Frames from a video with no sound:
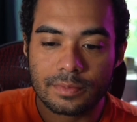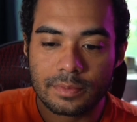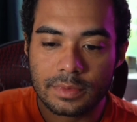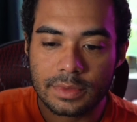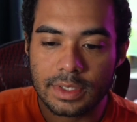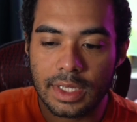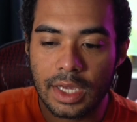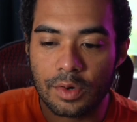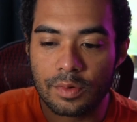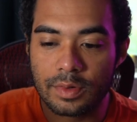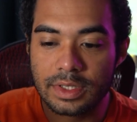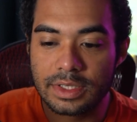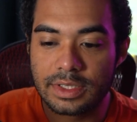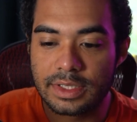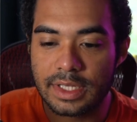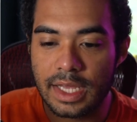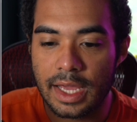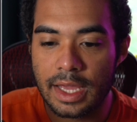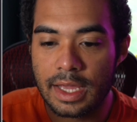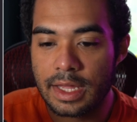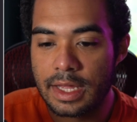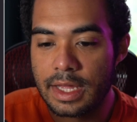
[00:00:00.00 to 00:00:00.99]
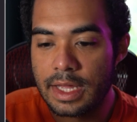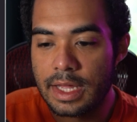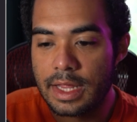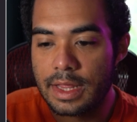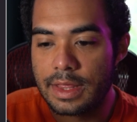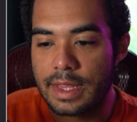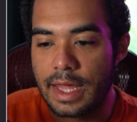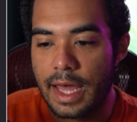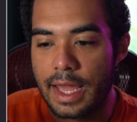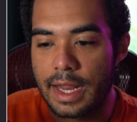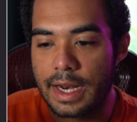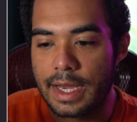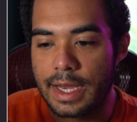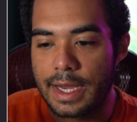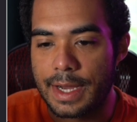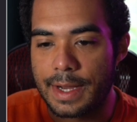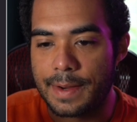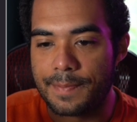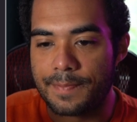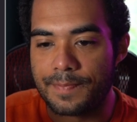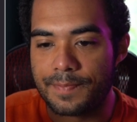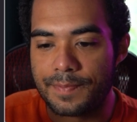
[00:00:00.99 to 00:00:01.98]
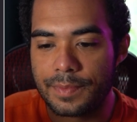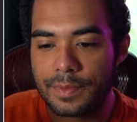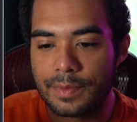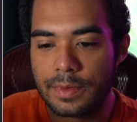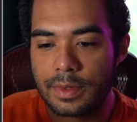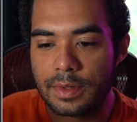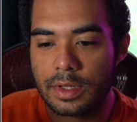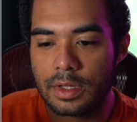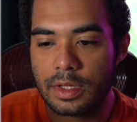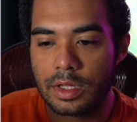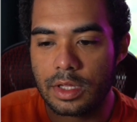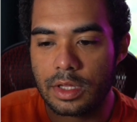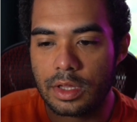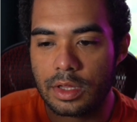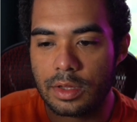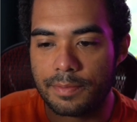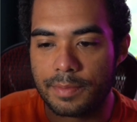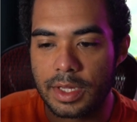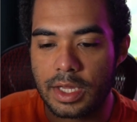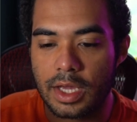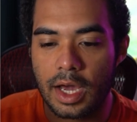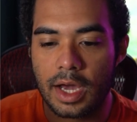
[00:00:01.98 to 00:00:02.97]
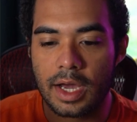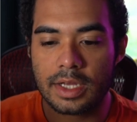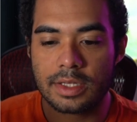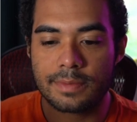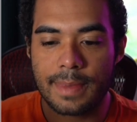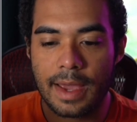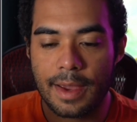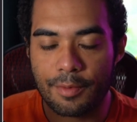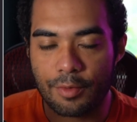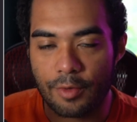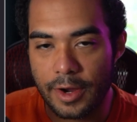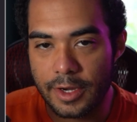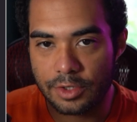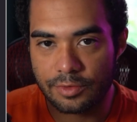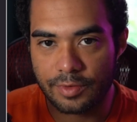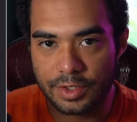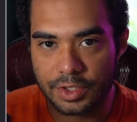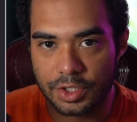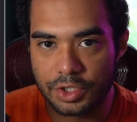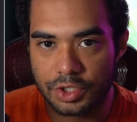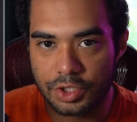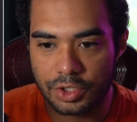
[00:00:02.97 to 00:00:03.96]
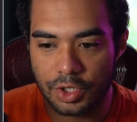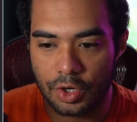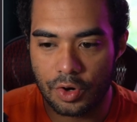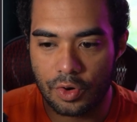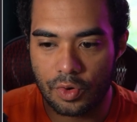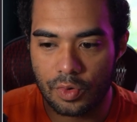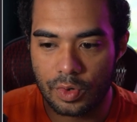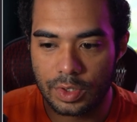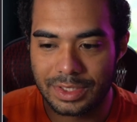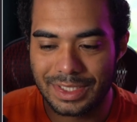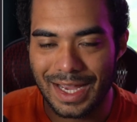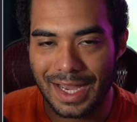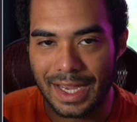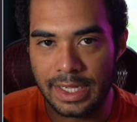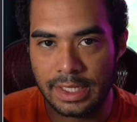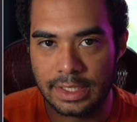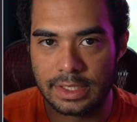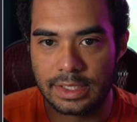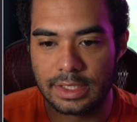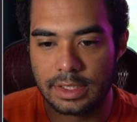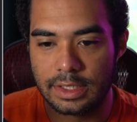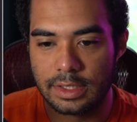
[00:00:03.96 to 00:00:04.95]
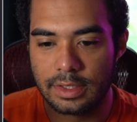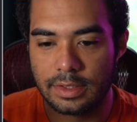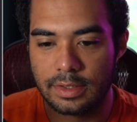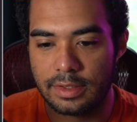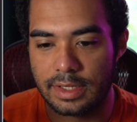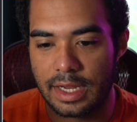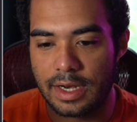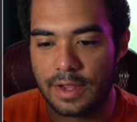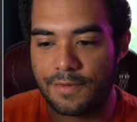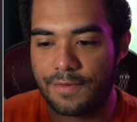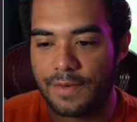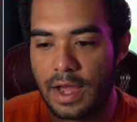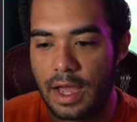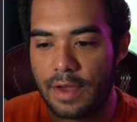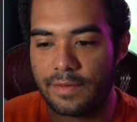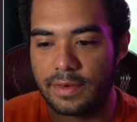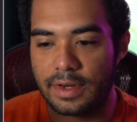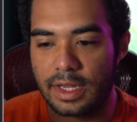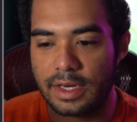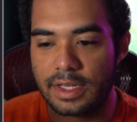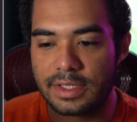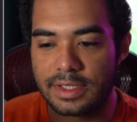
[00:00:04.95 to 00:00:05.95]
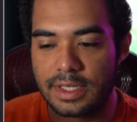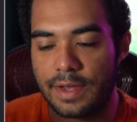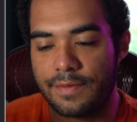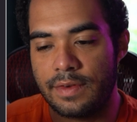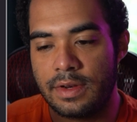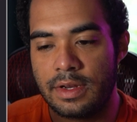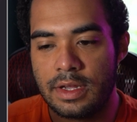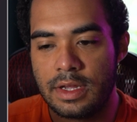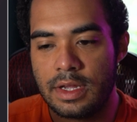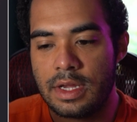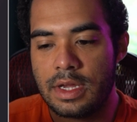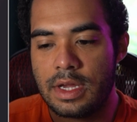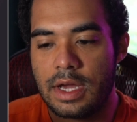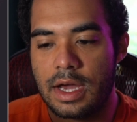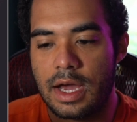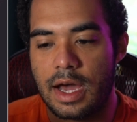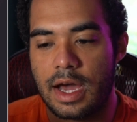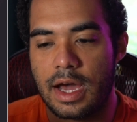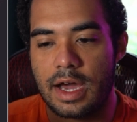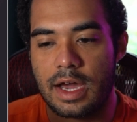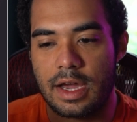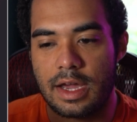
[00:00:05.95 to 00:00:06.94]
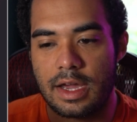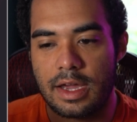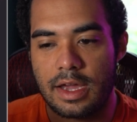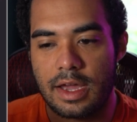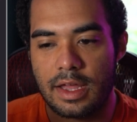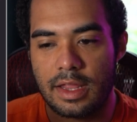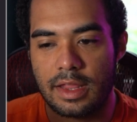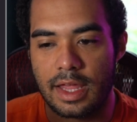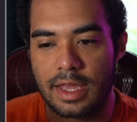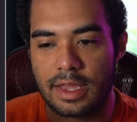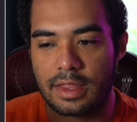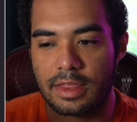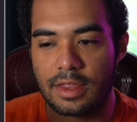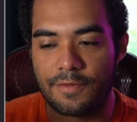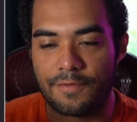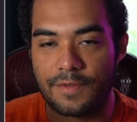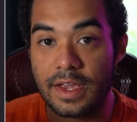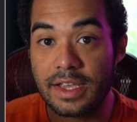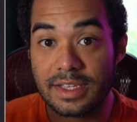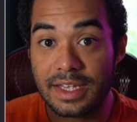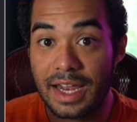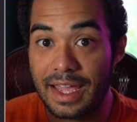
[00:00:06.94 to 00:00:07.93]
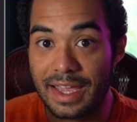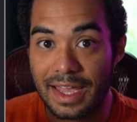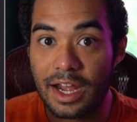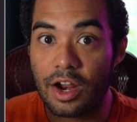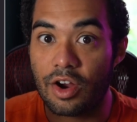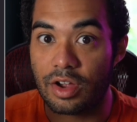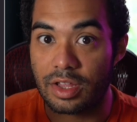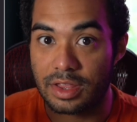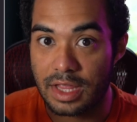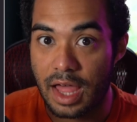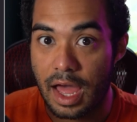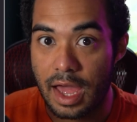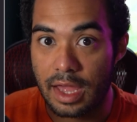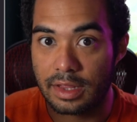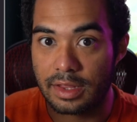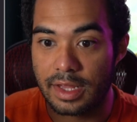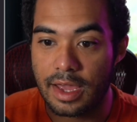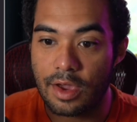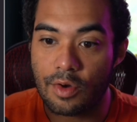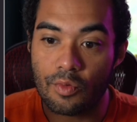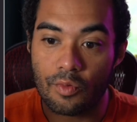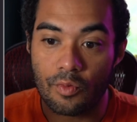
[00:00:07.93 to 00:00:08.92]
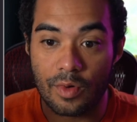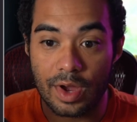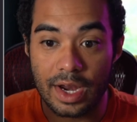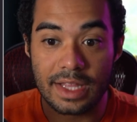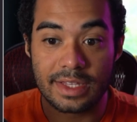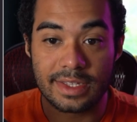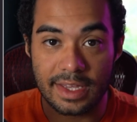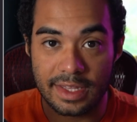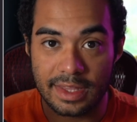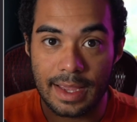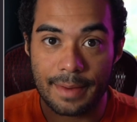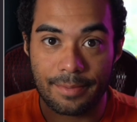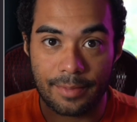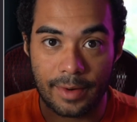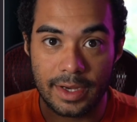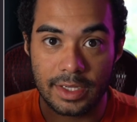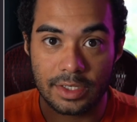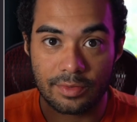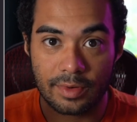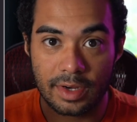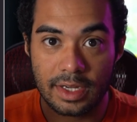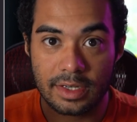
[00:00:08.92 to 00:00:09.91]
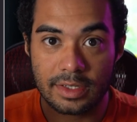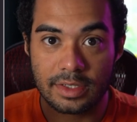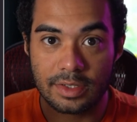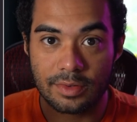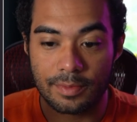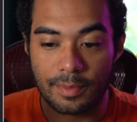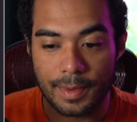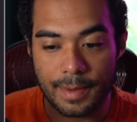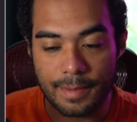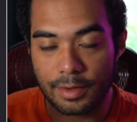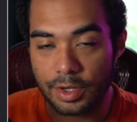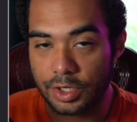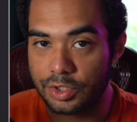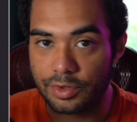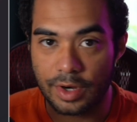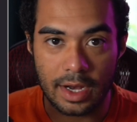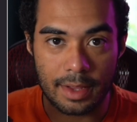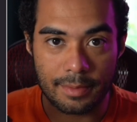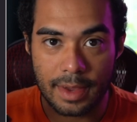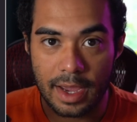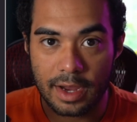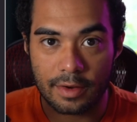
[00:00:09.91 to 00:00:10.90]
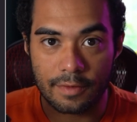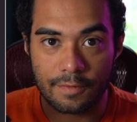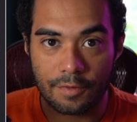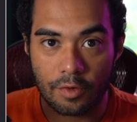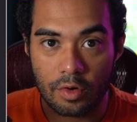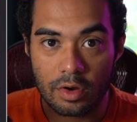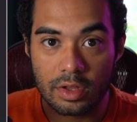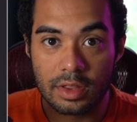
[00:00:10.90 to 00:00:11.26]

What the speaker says: I will say that because my price range is so tight, 95 and 97, like the fees that I get are a lot. Like when it's in that price range, when people are trading back and forth,